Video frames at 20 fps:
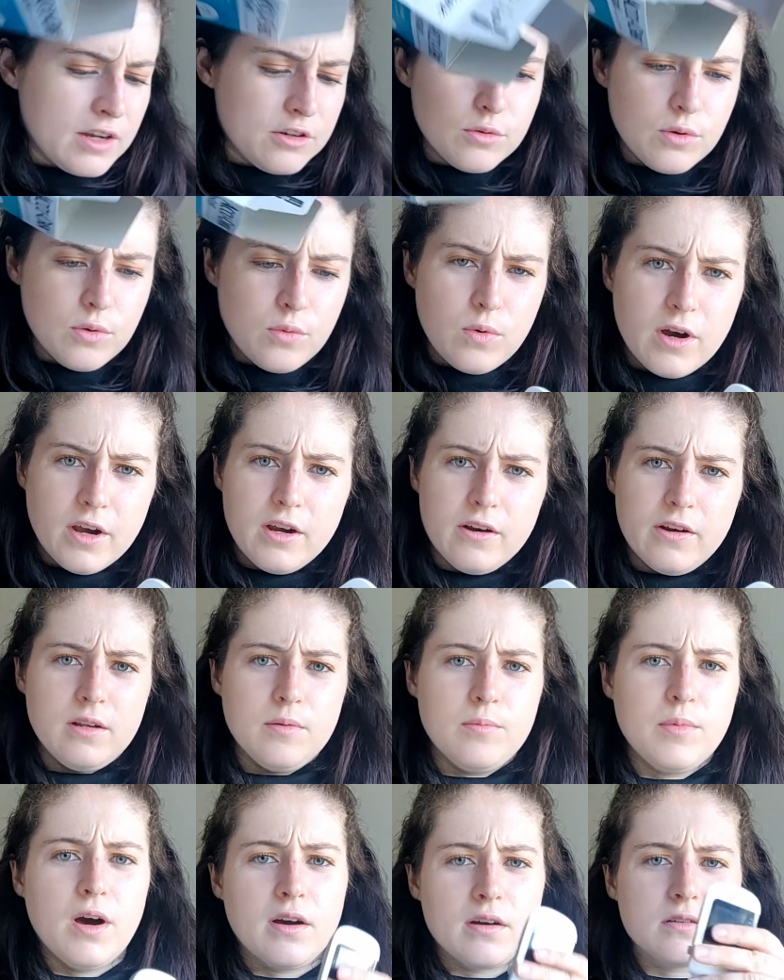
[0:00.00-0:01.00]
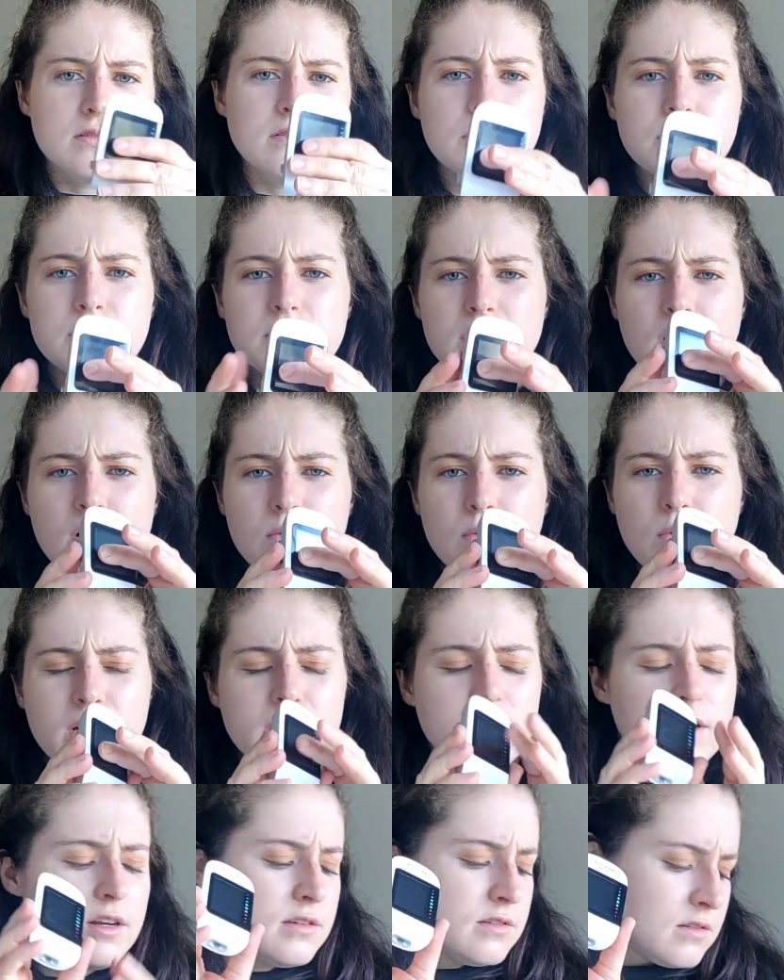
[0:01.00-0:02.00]
actual wire in the box, so it's all
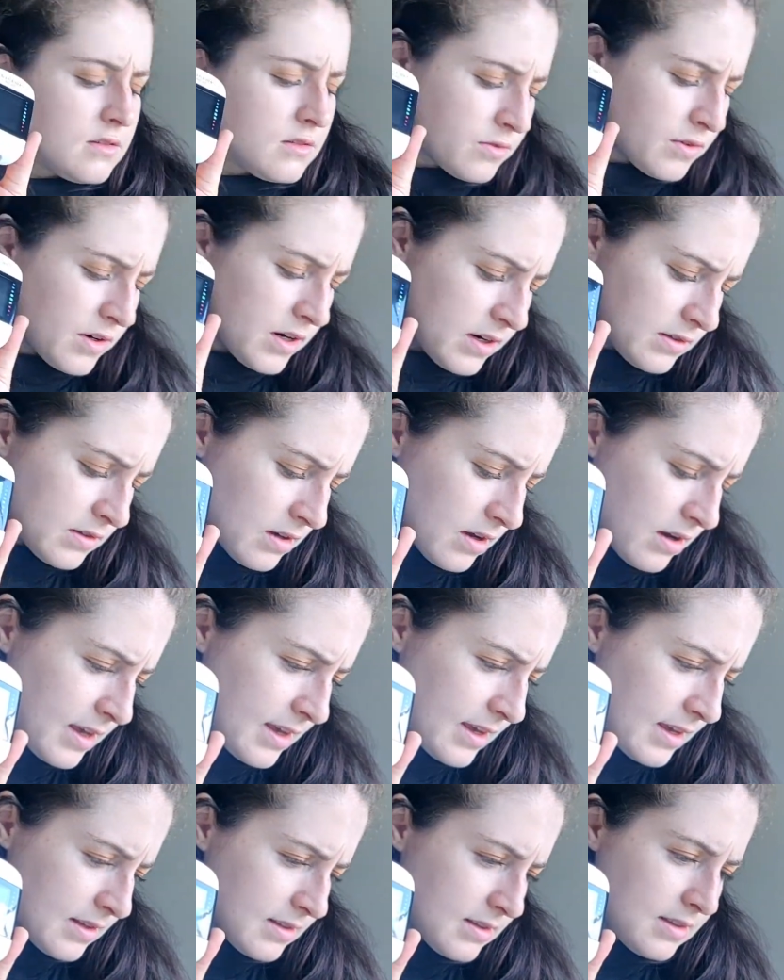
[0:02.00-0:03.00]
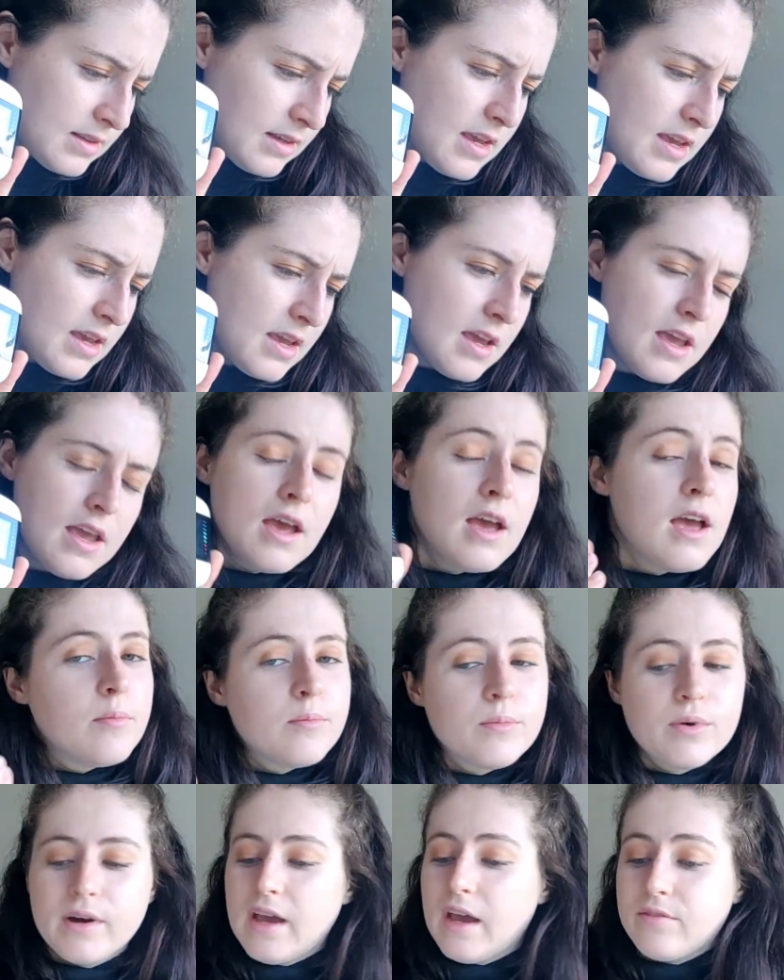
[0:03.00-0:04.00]
wireless as far as I can see,
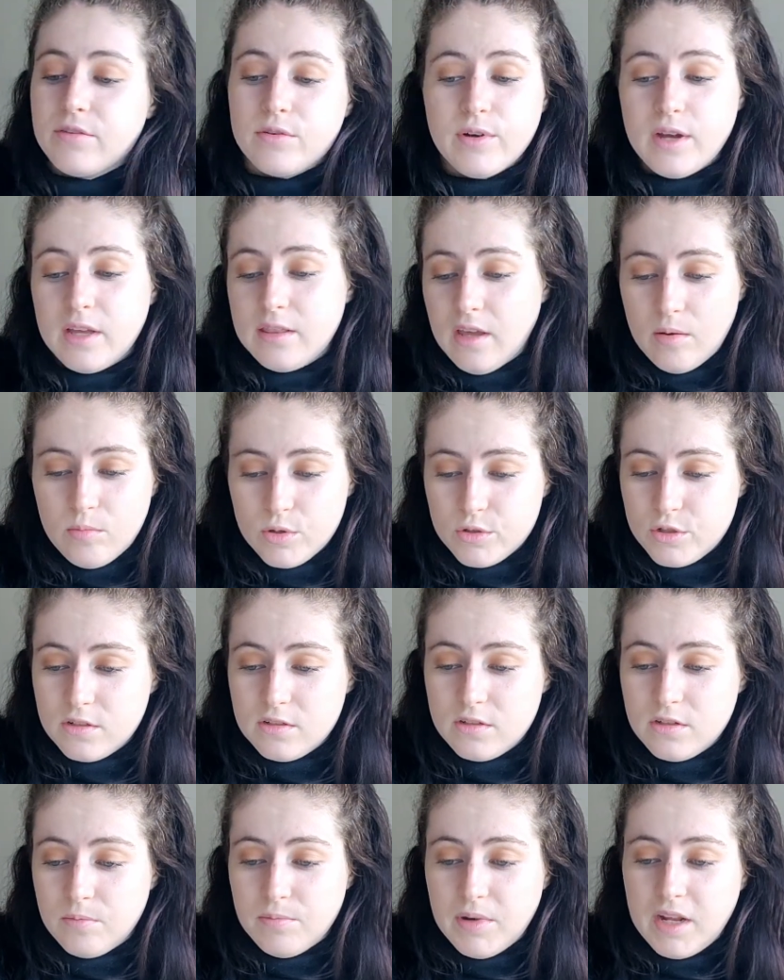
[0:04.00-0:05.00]
but I haven't read that much into the